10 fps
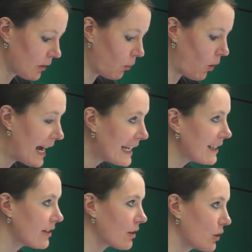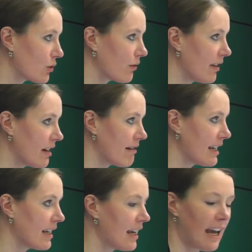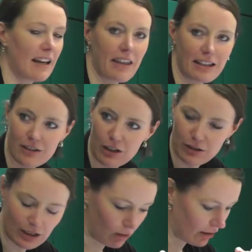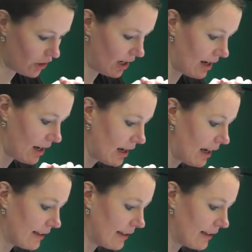Why did social theory and then sociology